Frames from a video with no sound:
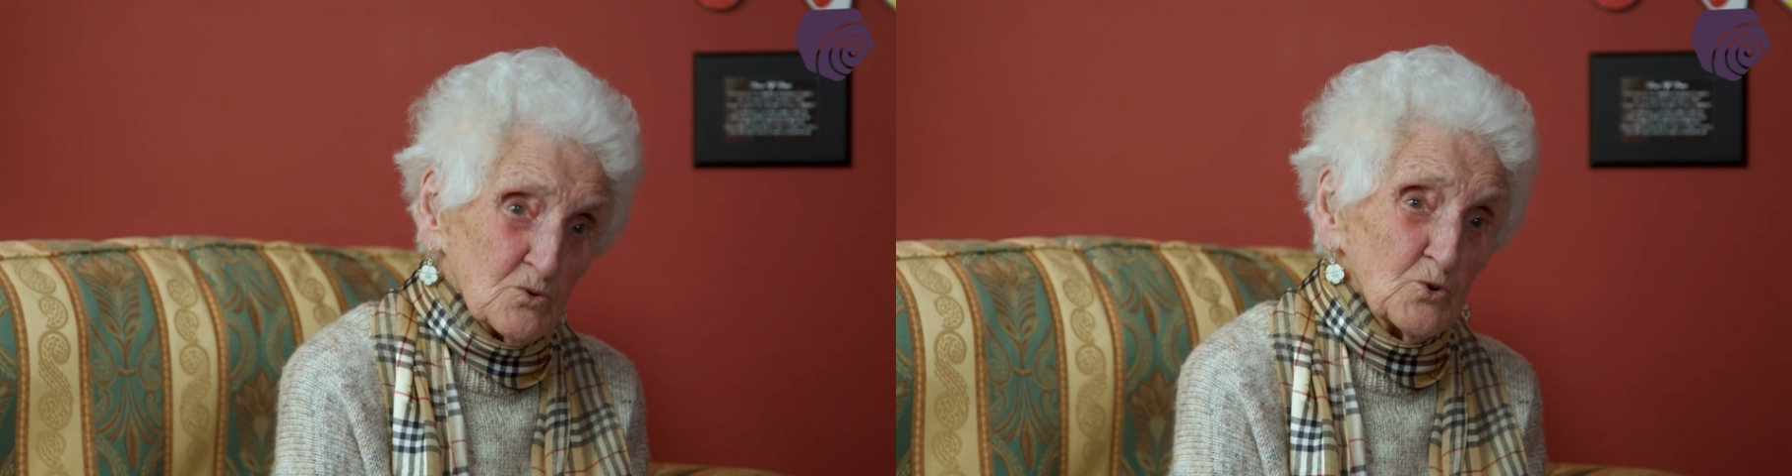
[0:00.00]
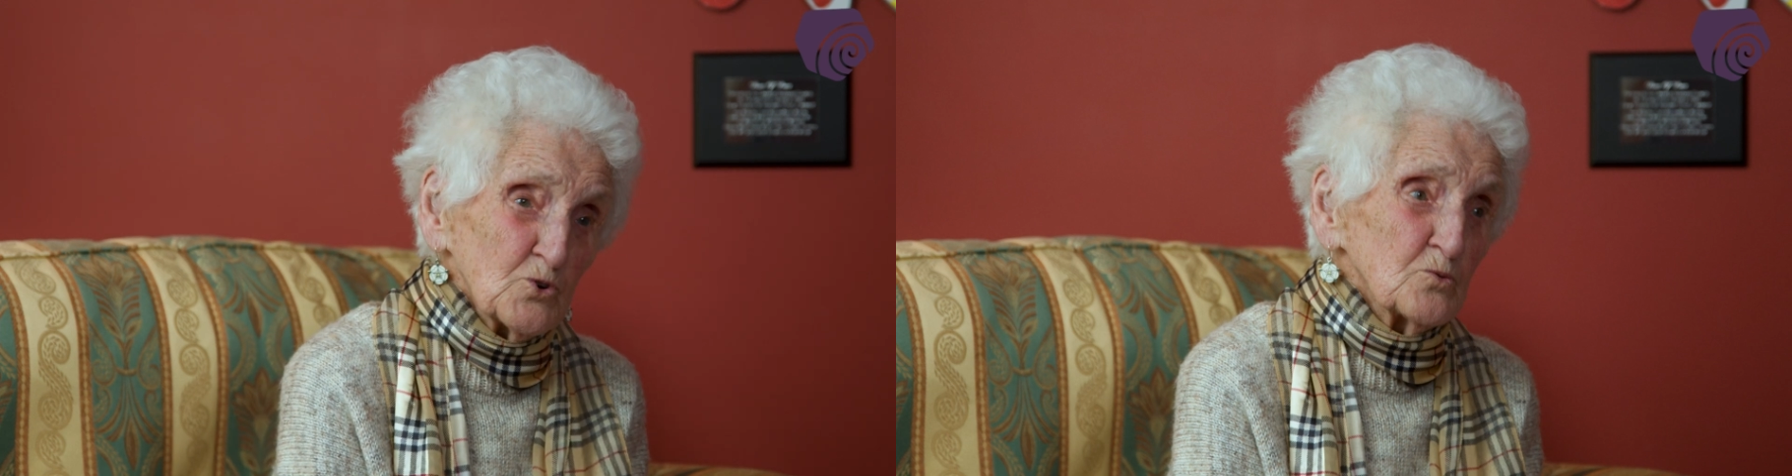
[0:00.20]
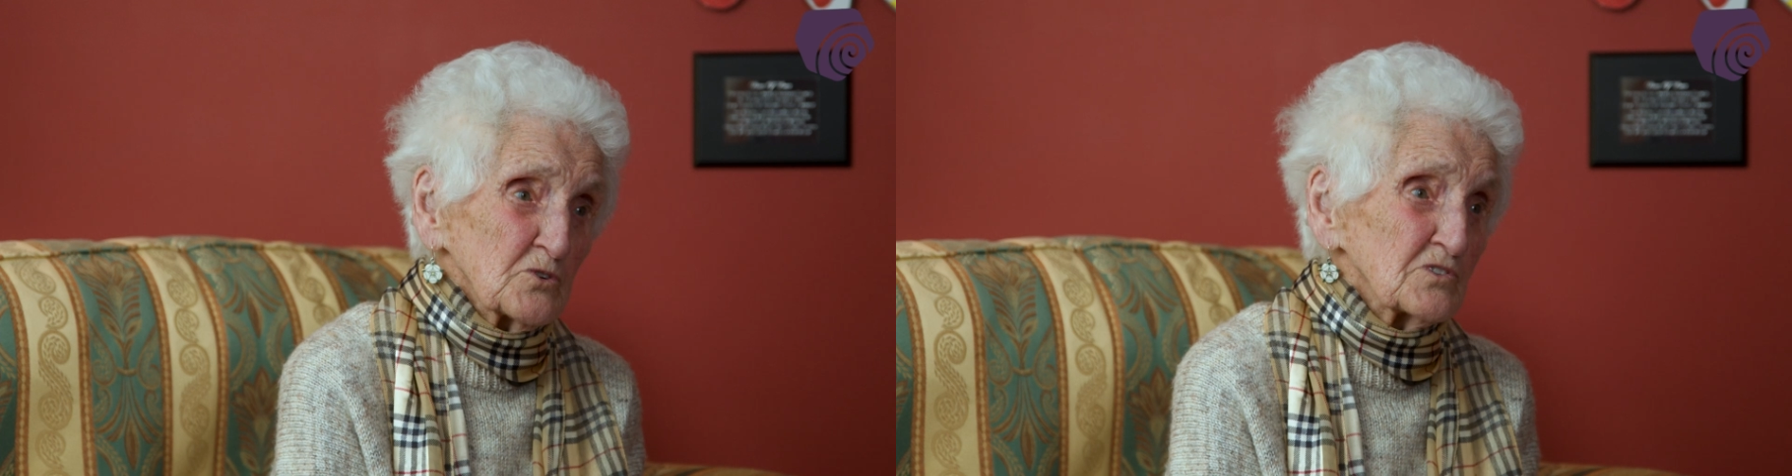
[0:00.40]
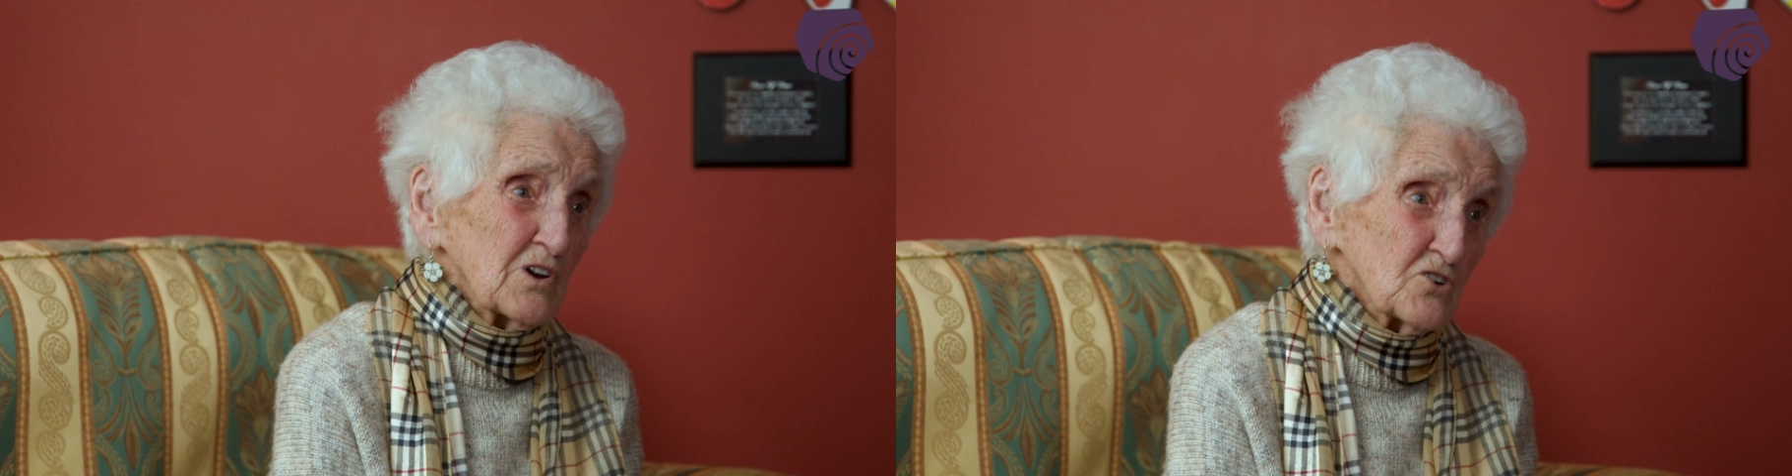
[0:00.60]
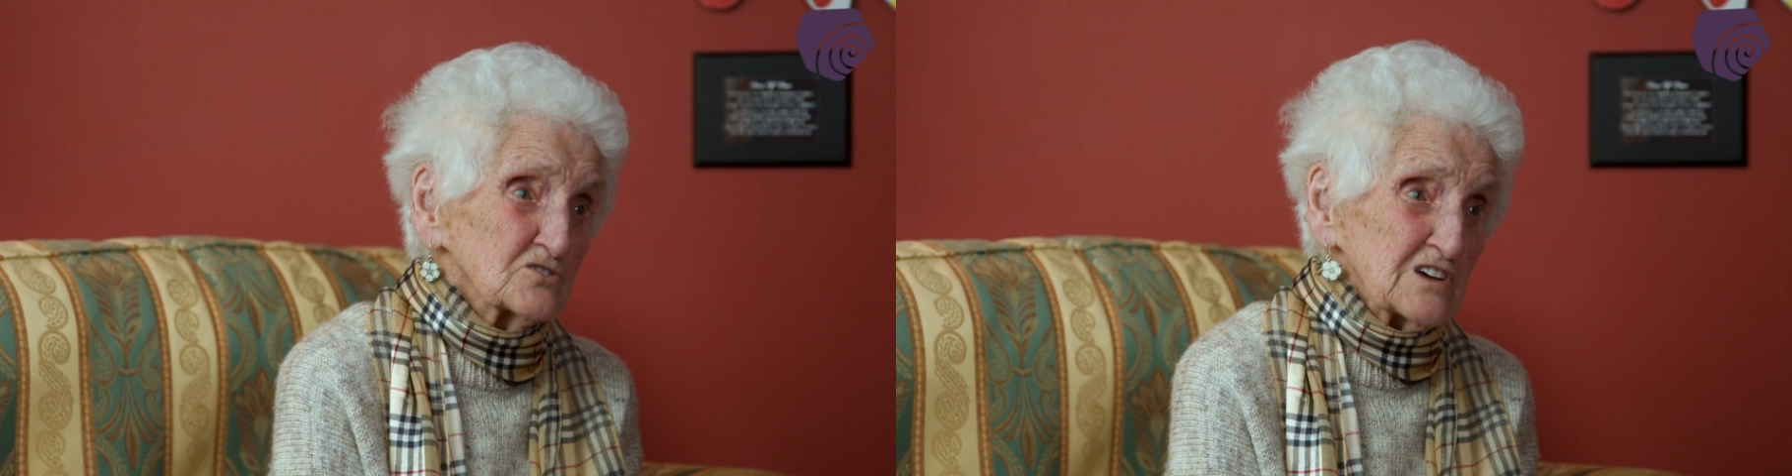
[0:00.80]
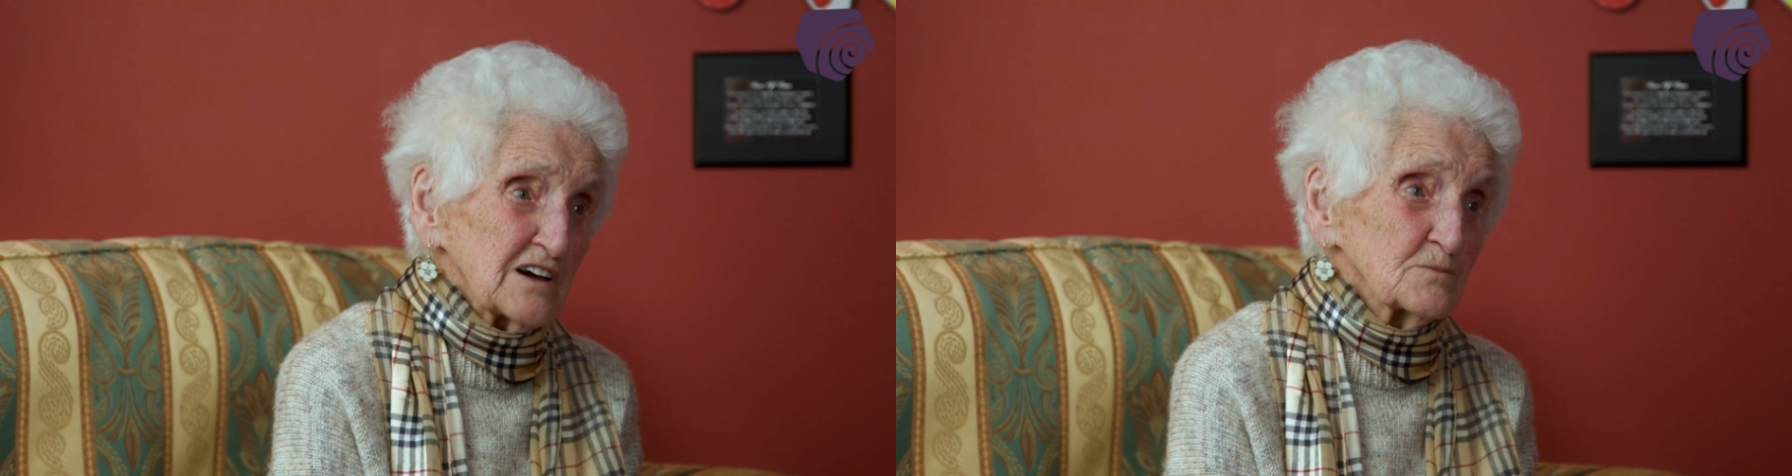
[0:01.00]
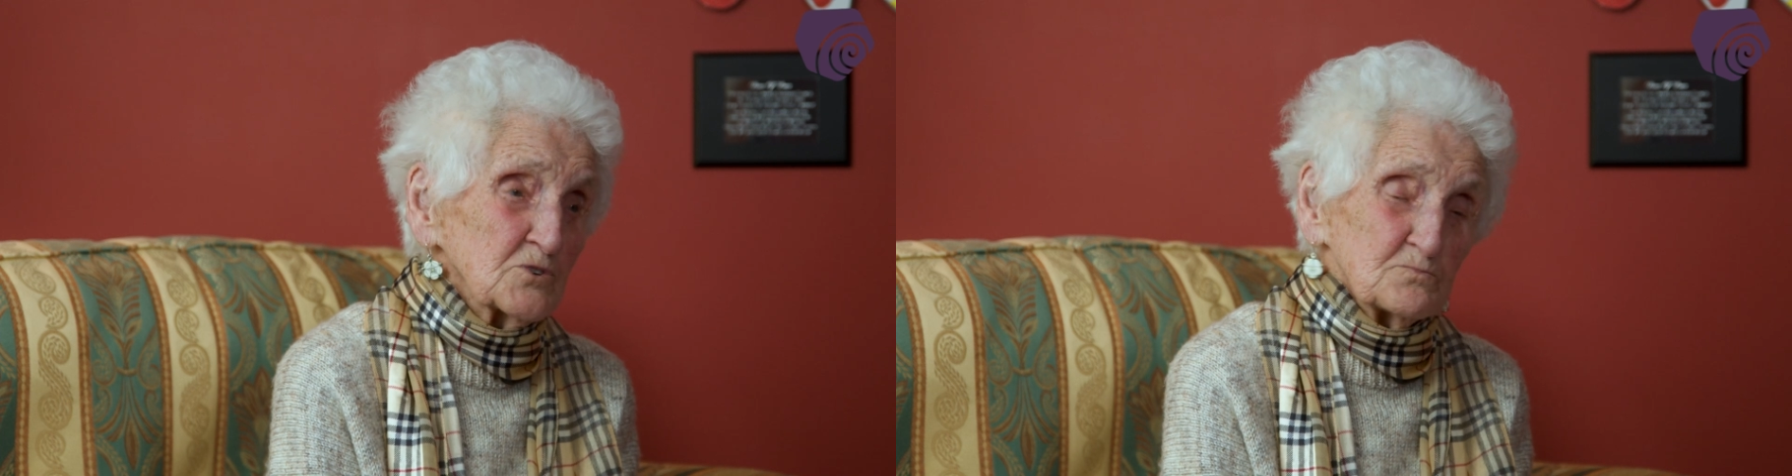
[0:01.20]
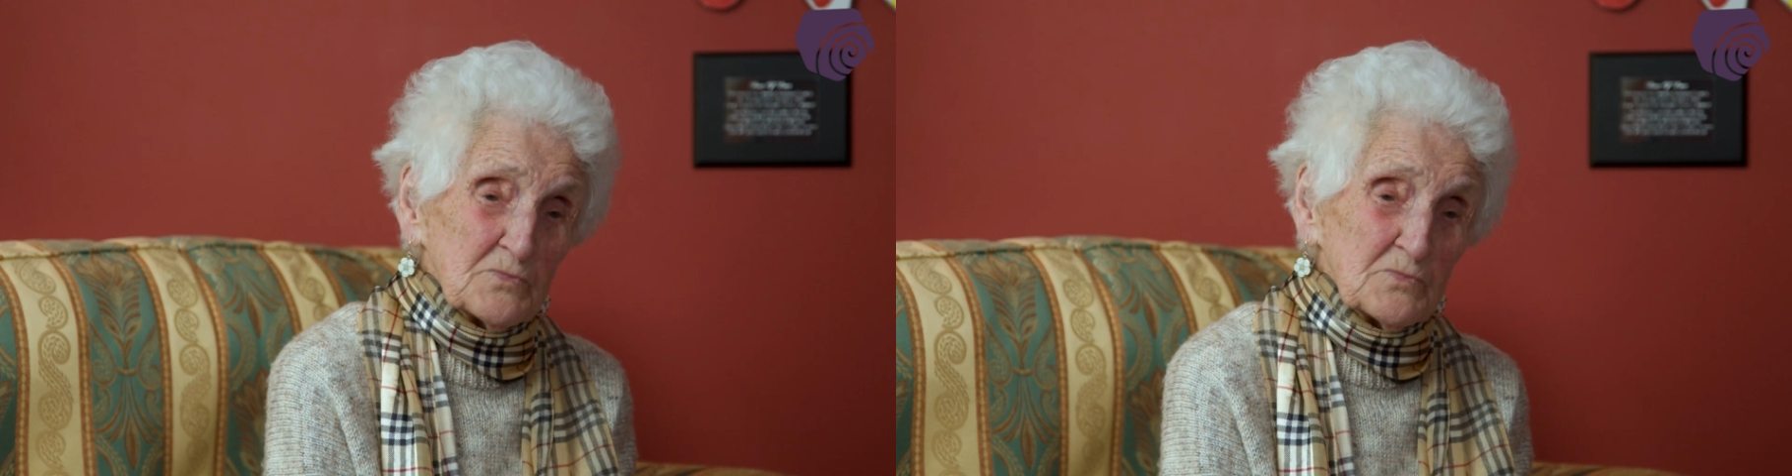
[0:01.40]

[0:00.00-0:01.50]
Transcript: war was a long time